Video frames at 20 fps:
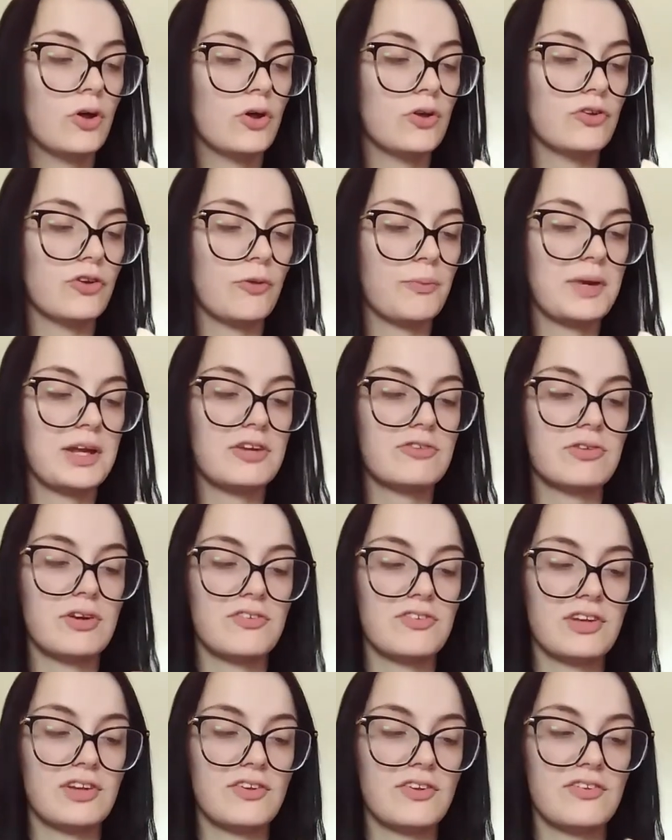So it'll be
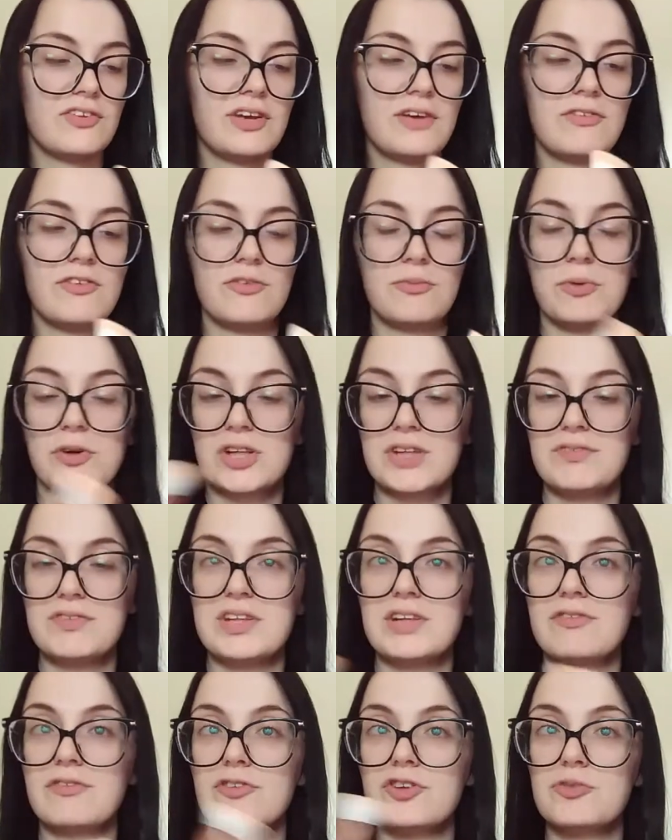interesting to see if there's much of a
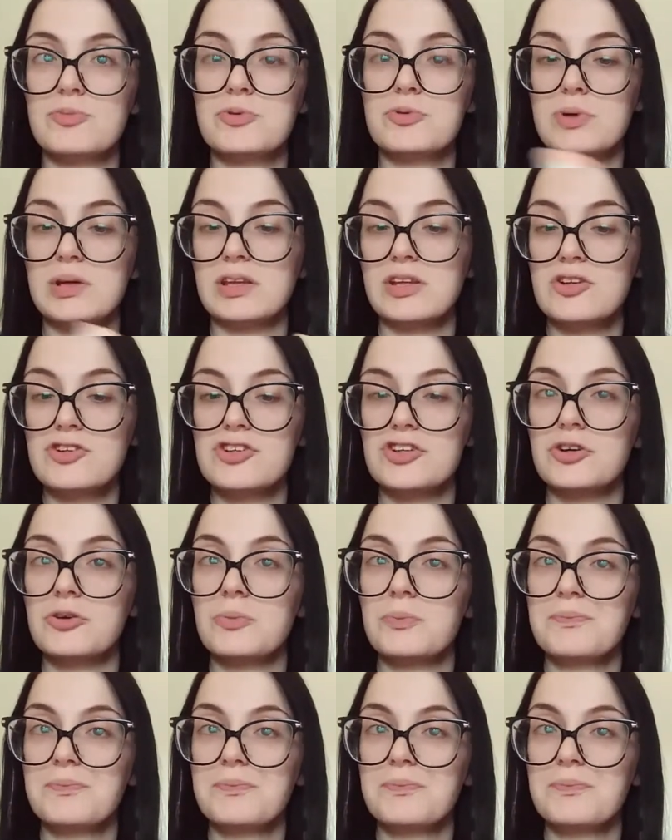difference between the two.